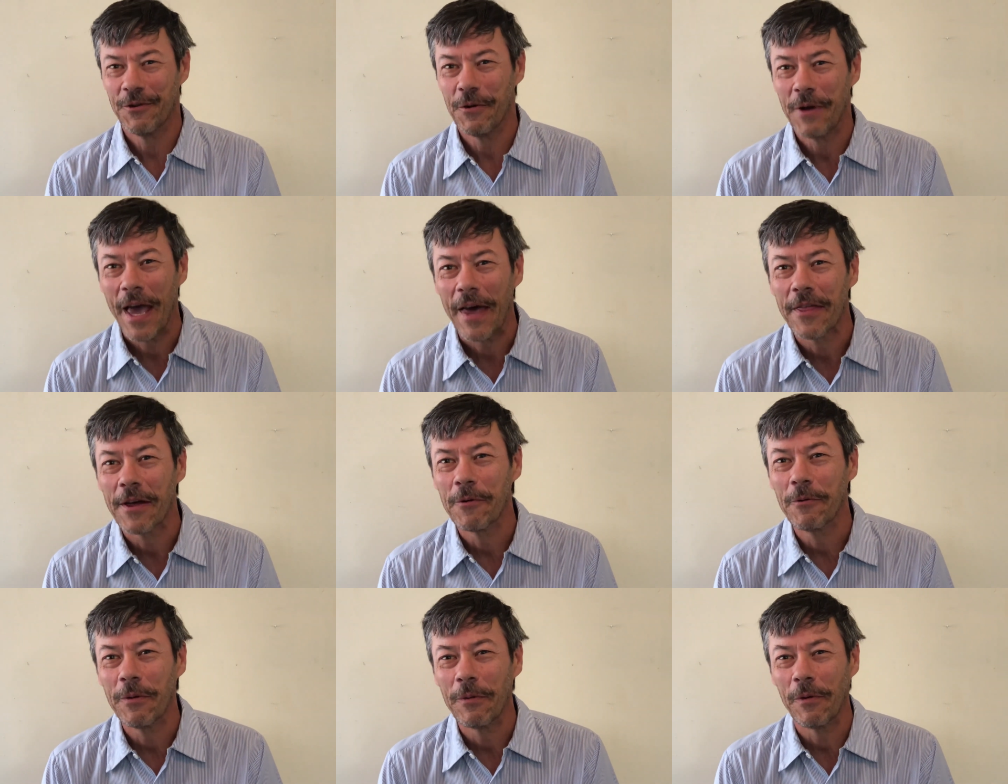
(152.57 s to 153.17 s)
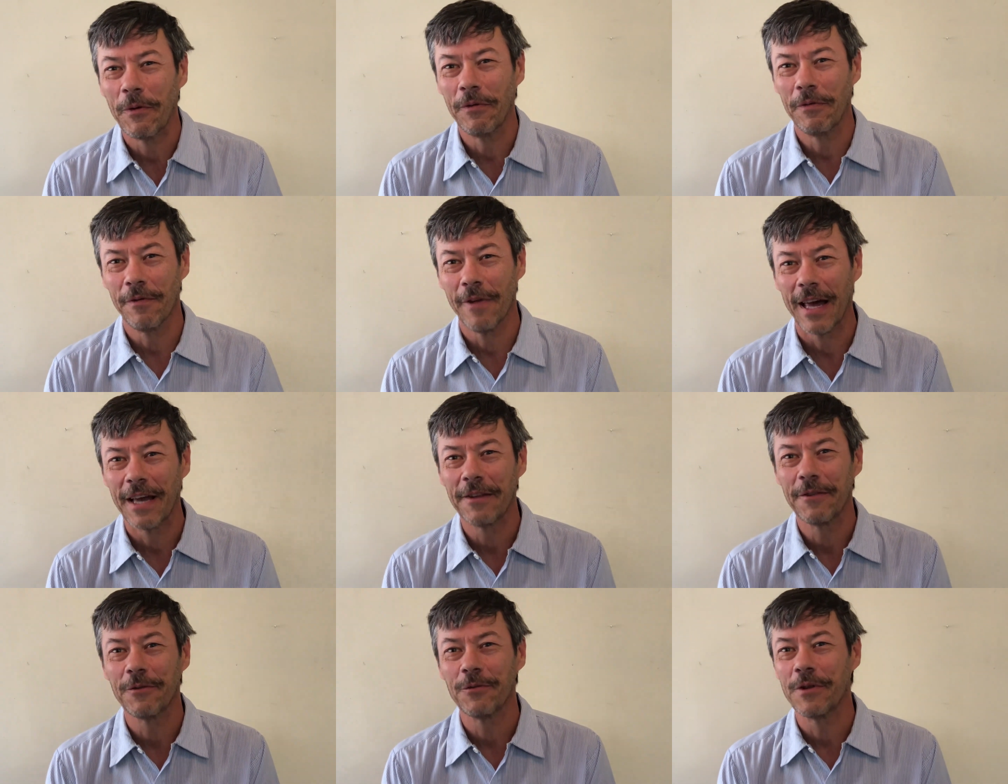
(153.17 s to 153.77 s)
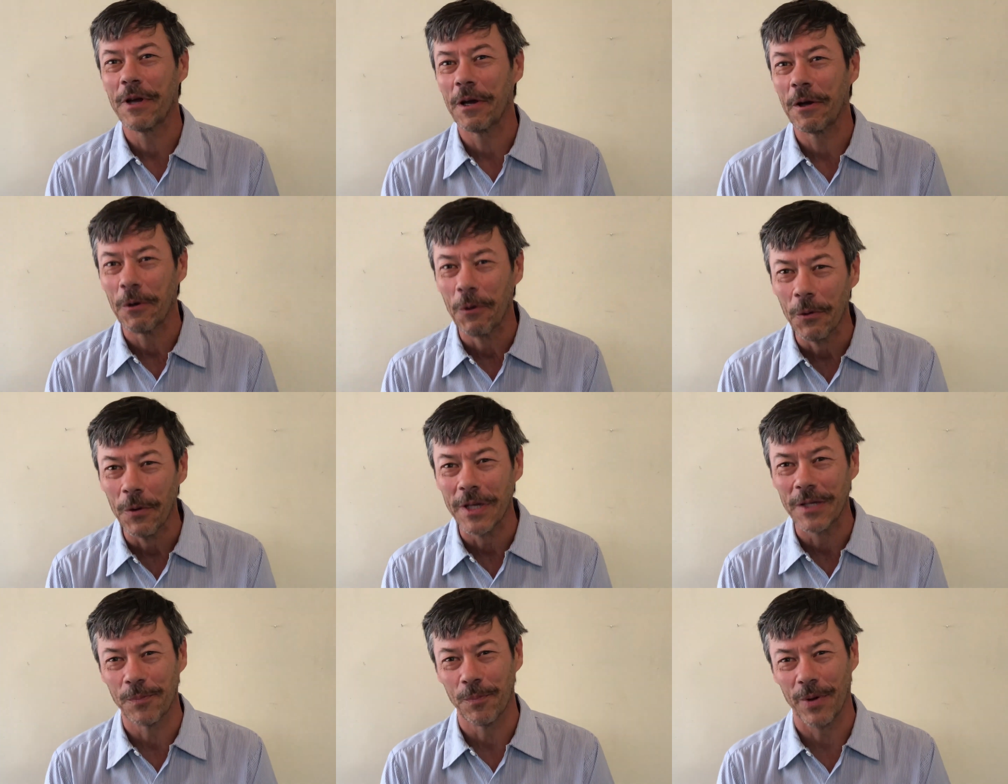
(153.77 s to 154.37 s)
Together we will fly to the
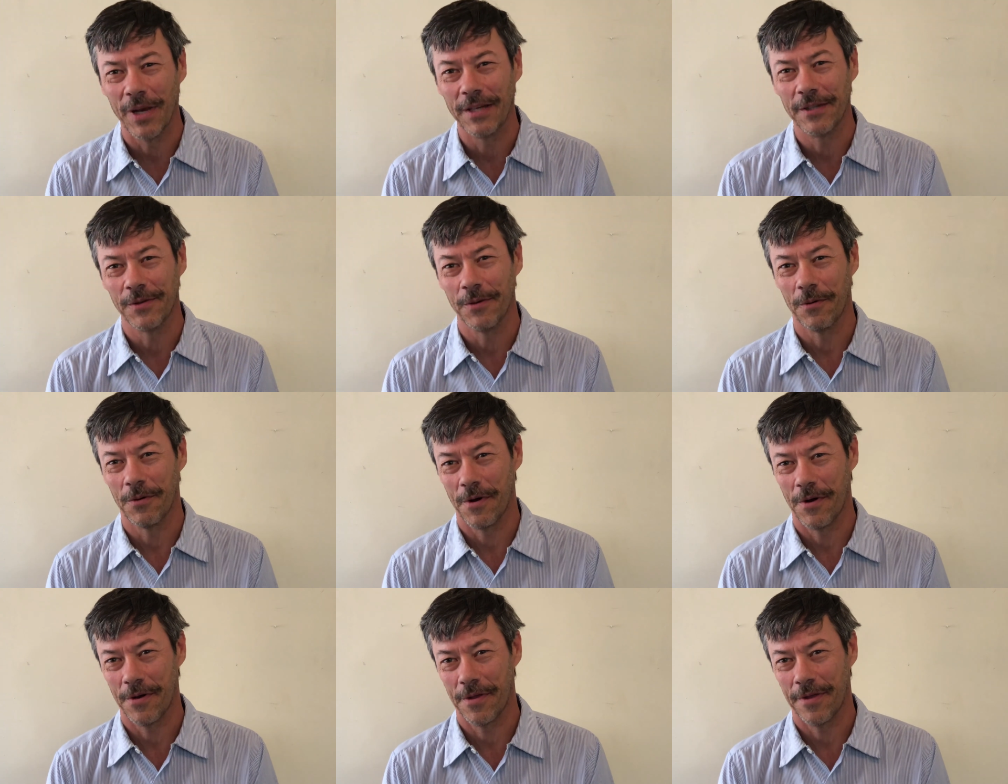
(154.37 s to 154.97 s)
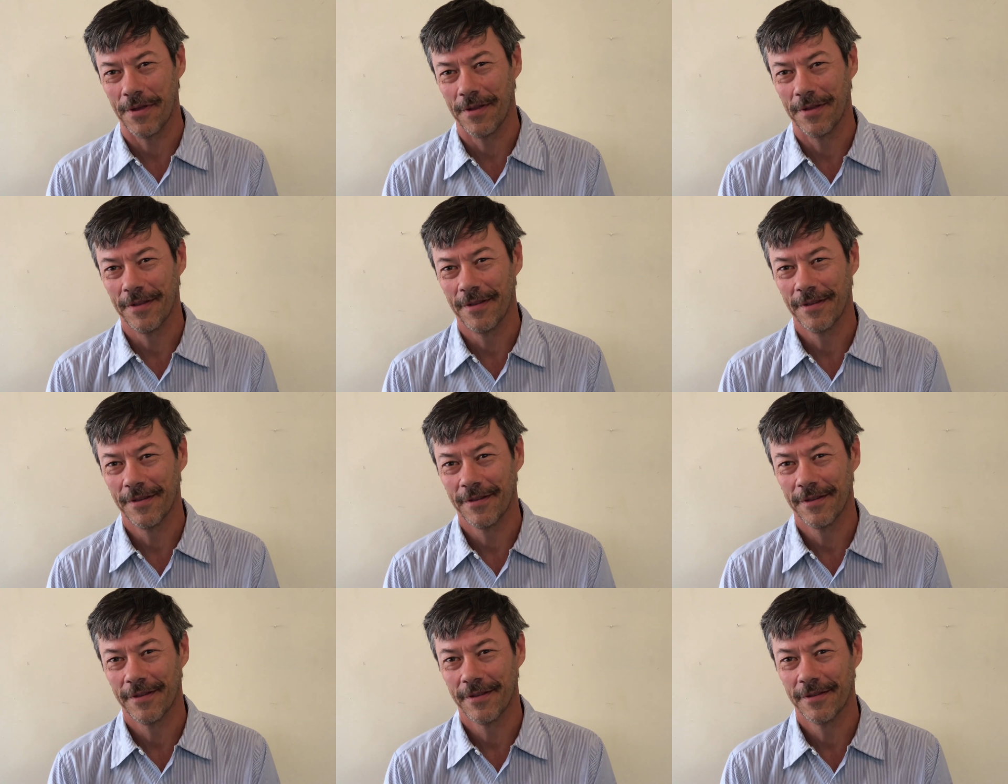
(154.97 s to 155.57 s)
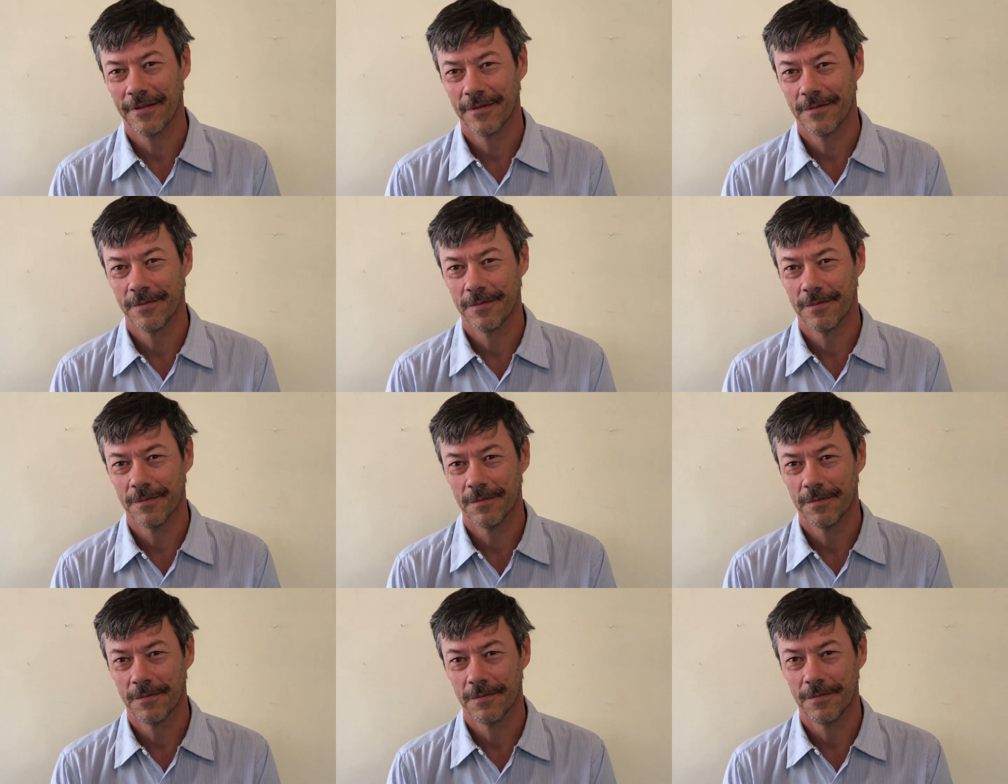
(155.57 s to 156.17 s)
coolest place on earth.
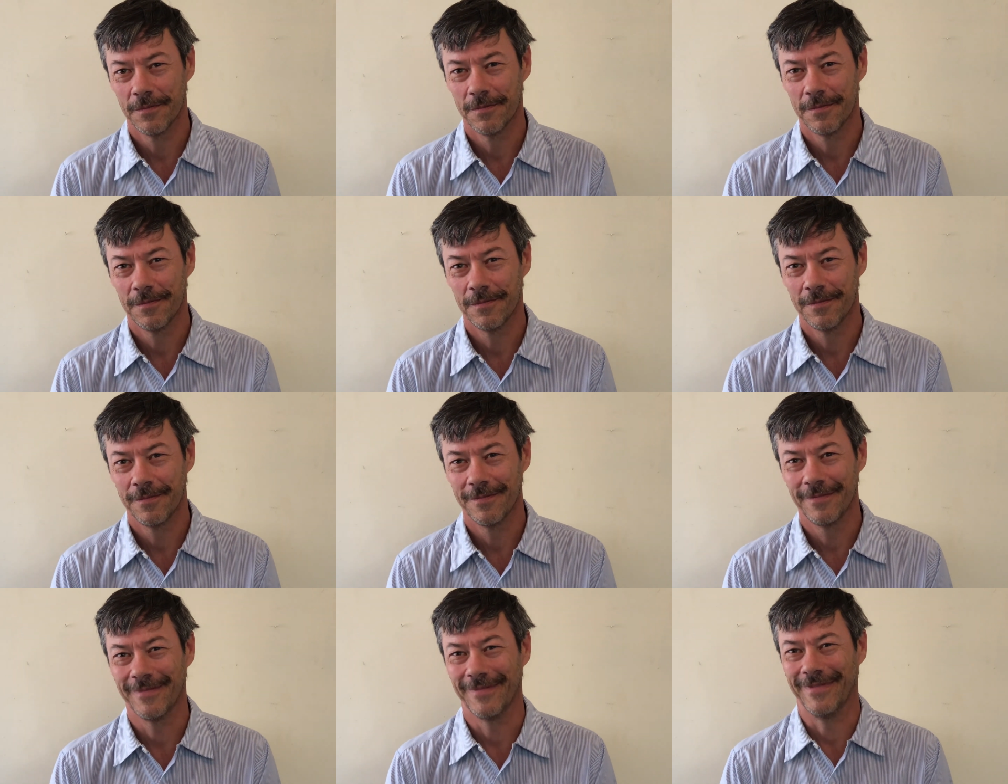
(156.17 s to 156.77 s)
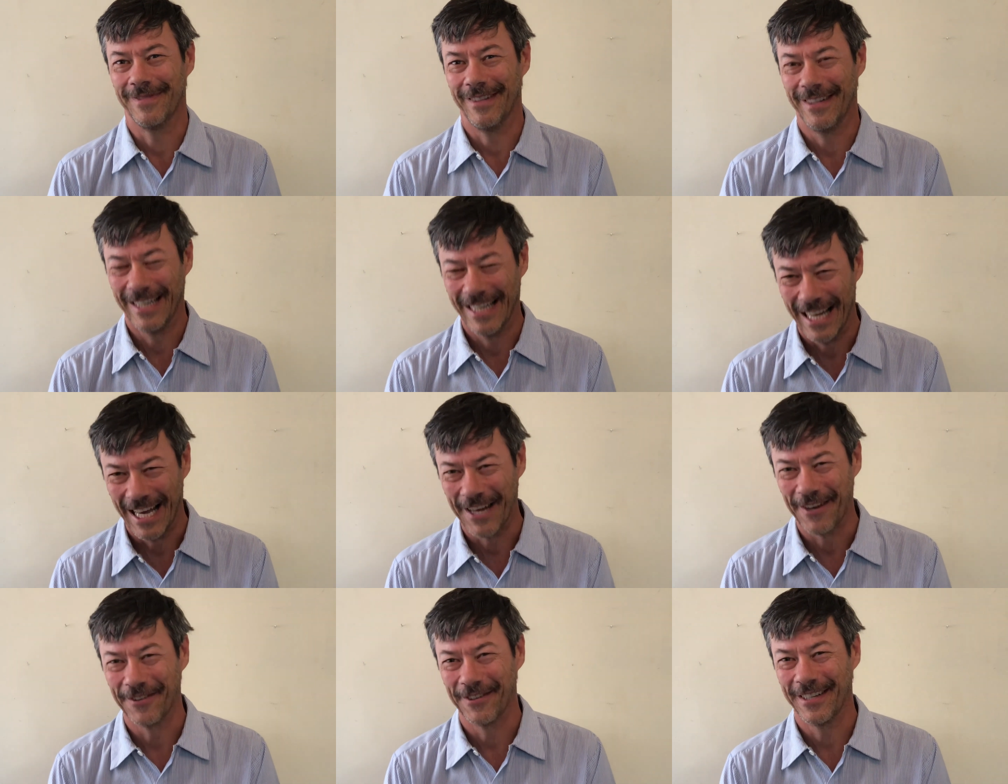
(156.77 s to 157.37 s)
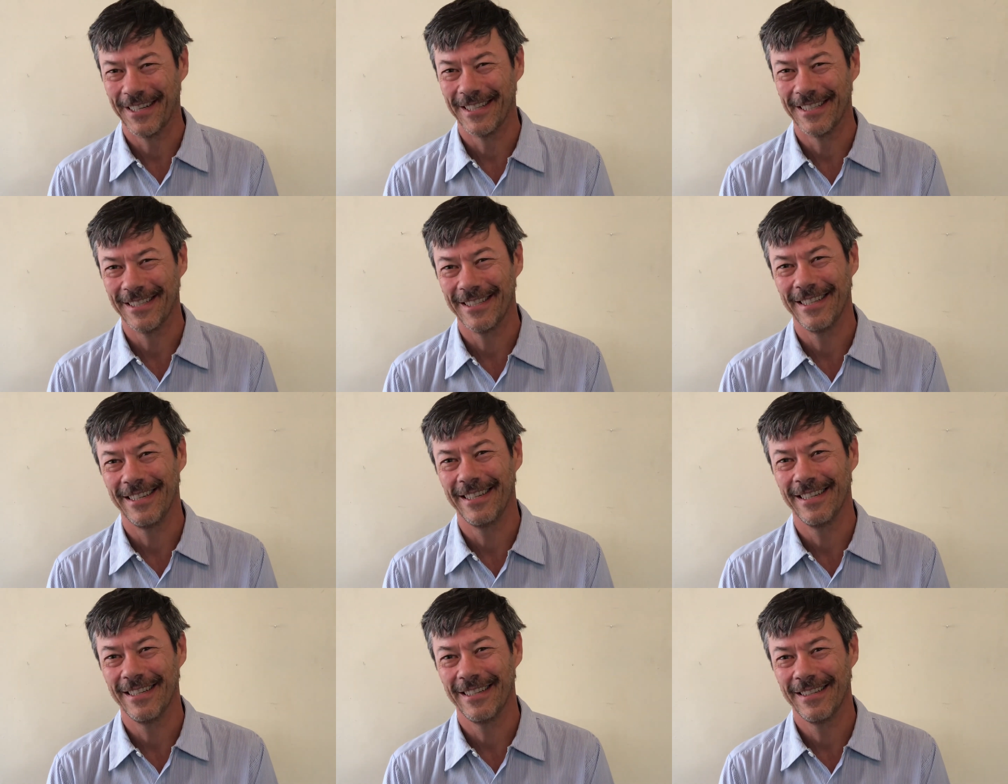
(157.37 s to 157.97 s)
Sumidero Canyon. Claro que
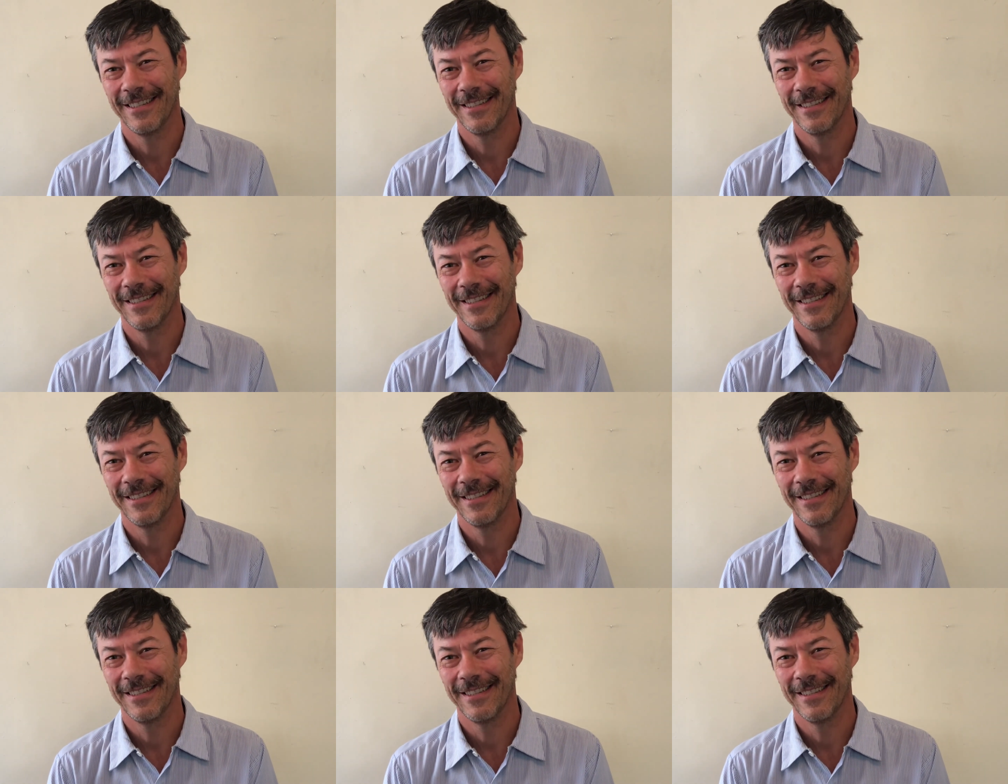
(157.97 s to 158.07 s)
sí.